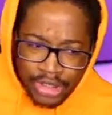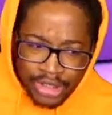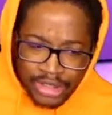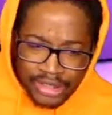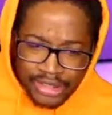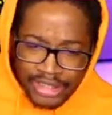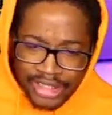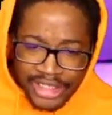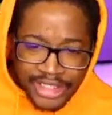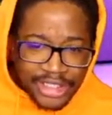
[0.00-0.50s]

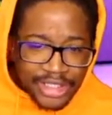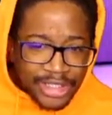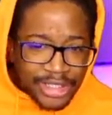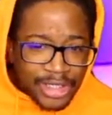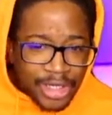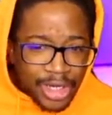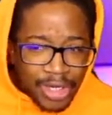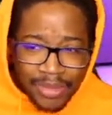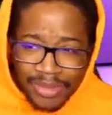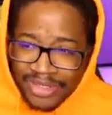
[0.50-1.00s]
Just the
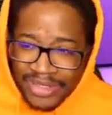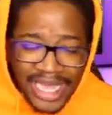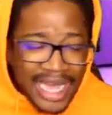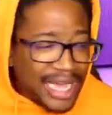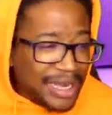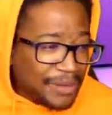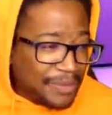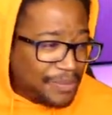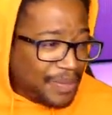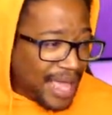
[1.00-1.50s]
terms of
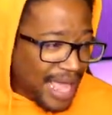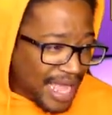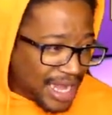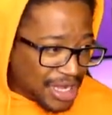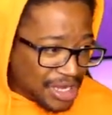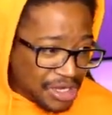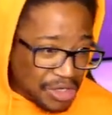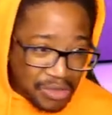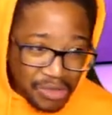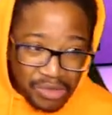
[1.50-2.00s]
how the pack
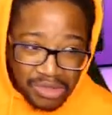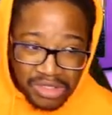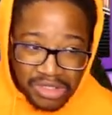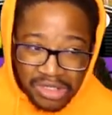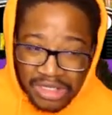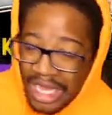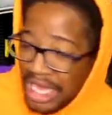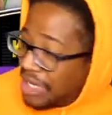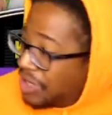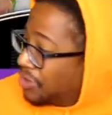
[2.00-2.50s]
gonna look,
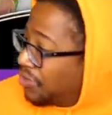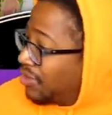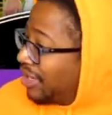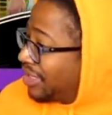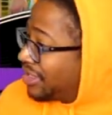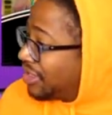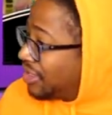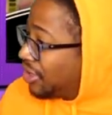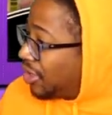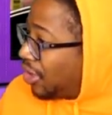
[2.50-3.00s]
how the
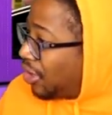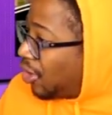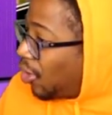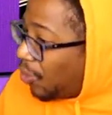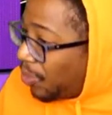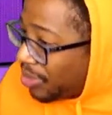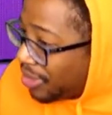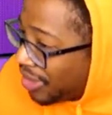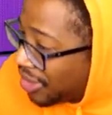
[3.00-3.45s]
rest of the opening